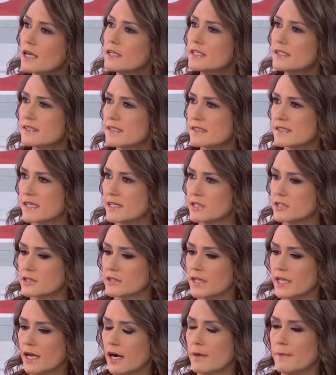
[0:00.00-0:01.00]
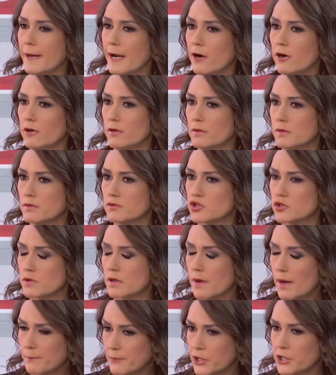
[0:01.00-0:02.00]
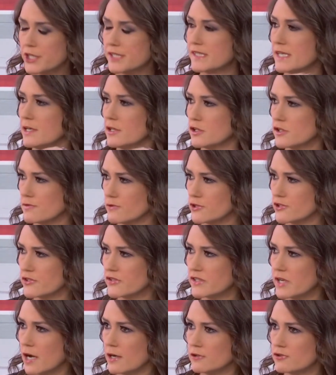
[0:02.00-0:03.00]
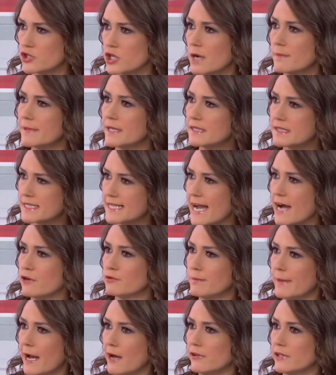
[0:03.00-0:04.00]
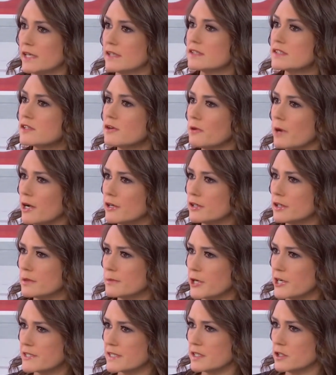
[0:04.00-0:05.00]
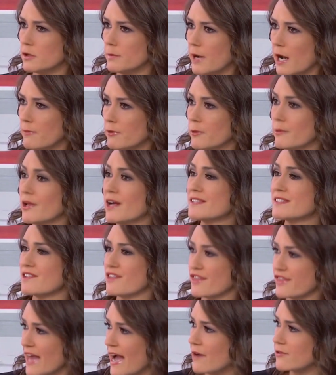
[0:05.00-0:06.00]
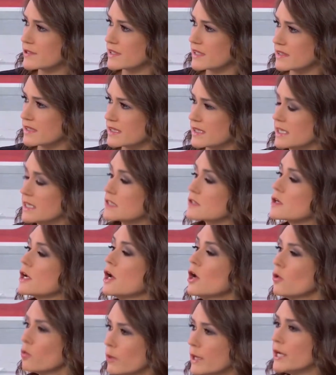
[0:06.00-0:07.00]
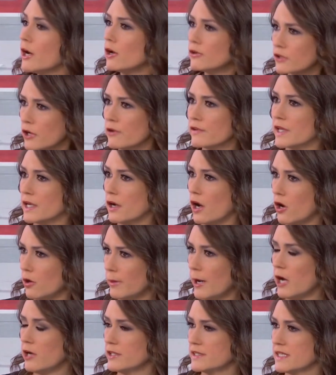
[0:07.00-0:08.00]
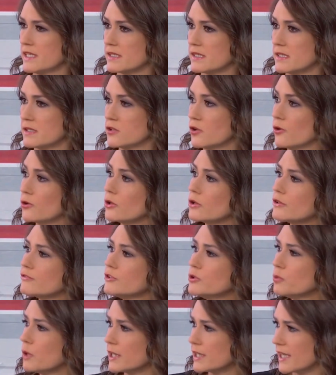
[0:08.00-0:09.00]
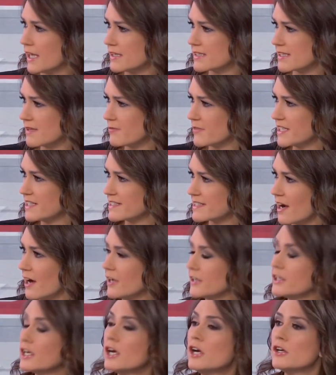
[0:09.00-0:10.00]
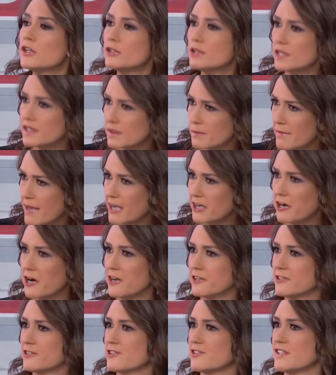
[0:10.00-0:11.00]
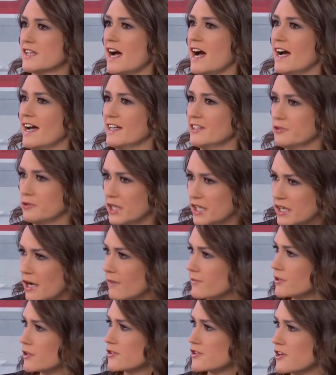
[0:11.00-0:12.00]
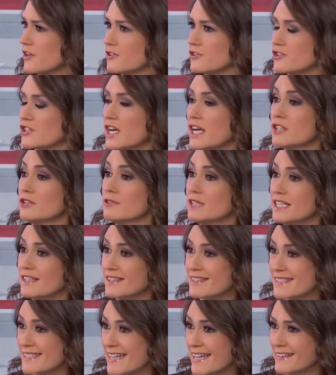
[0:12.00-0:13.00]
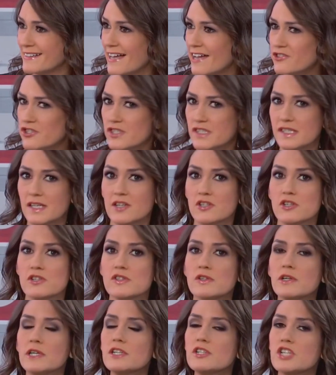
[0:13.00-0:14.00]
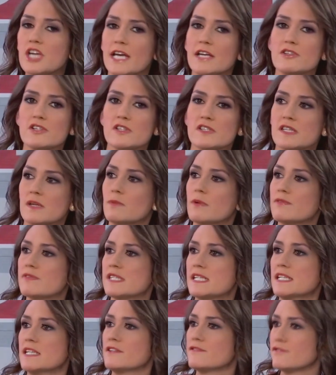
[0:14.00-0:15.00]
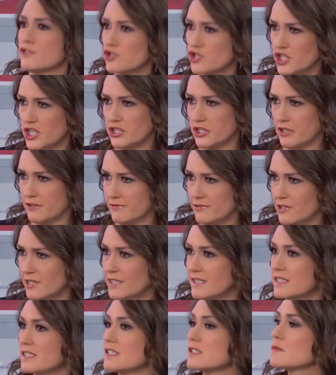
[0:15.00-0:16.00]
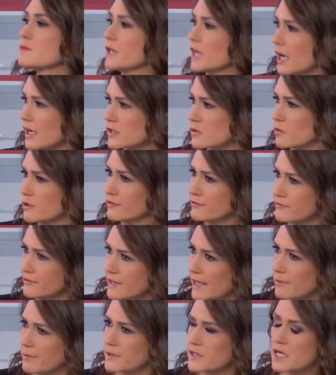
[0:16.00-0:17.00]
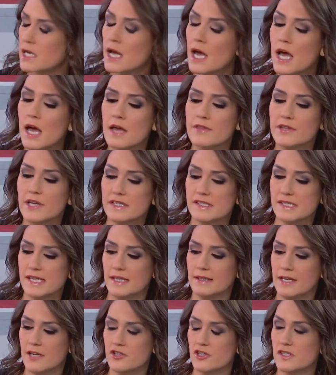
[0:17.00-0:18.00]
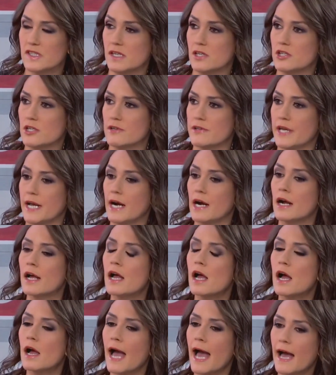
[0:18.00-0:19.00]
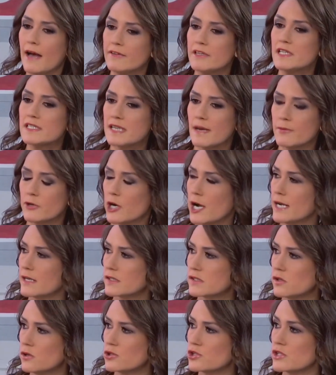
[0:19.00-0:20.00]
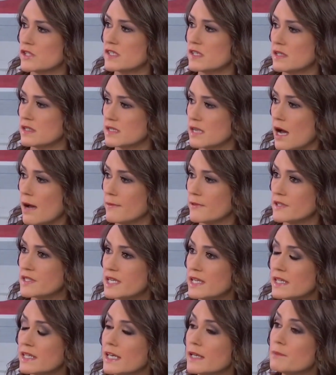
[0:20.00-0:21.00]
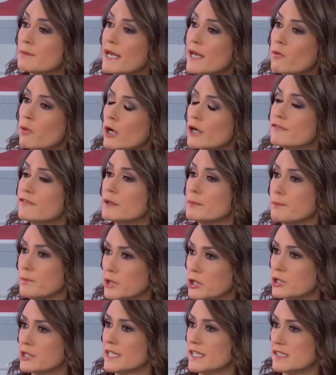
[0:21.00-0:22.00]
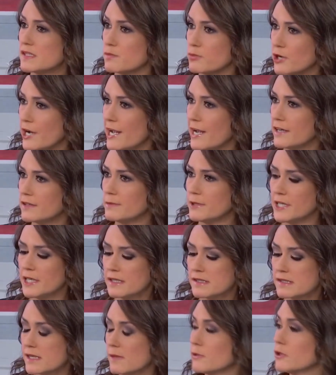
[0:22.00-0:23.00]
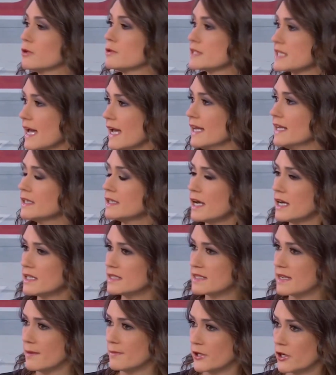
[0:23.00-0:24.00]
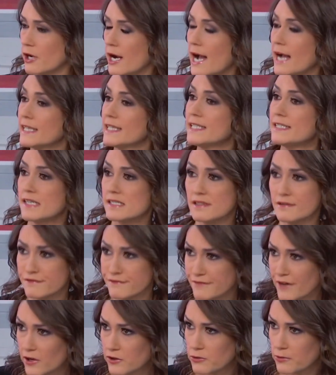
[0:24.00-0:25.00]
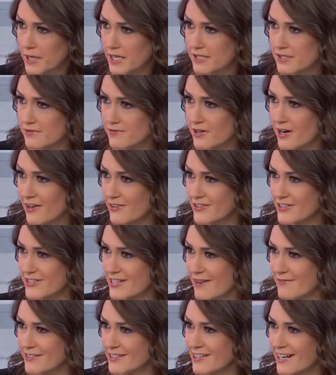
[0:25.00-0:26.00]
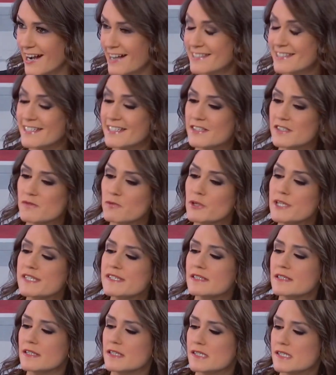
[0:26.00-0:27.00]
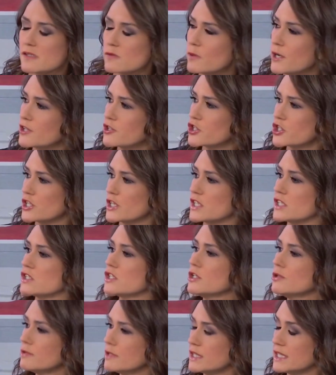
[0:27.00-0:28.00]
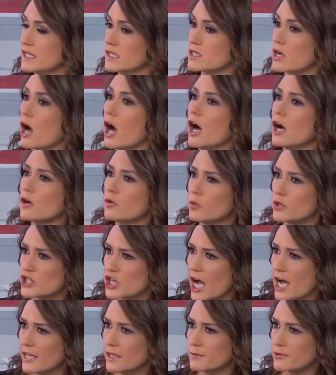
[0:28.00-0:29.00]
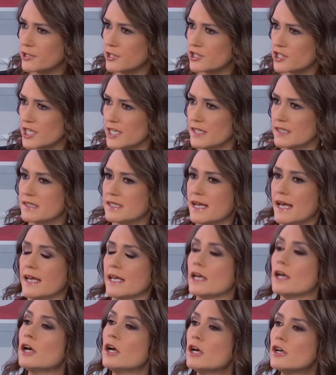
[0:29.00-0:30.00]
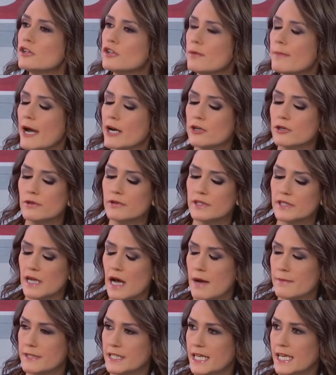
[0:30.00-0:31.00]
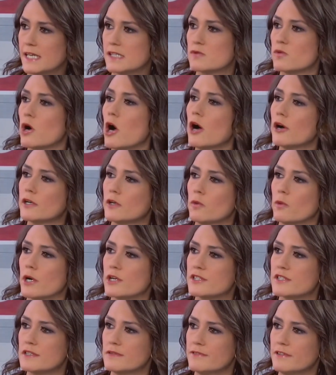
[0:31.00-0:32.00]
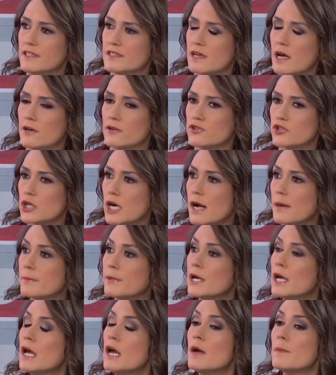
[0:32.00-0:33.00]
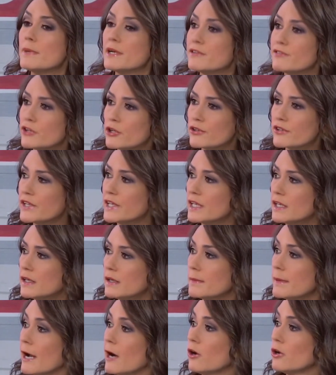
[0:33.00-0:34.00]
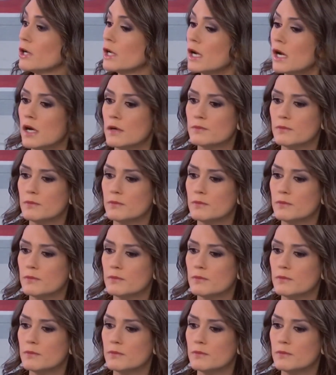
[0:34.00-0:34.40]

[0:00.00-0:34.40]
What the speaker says: not necessarily about Bernie Sanders versus Donald Trump. It's down ballot. So under President Obama, we lost 1,000 seats. We all know that all politics is local. If you want to get something done, you need the mayor on your side, you need governors on your side, you need state legislatures. Look at changes that we've seen in Virginia, for instance, because we flipped the state legislature there. Having a Democratic socialist on the top of the ticket may work for Bernie's brand, but he is someone who is not a Democrat. He doesn't fundraise for other Democrats. He has recently switched to this unity talk, which I appreciate, in saying no matter who the nominee is, we're all going to work to defeat Donald Trump. But if you're thinking about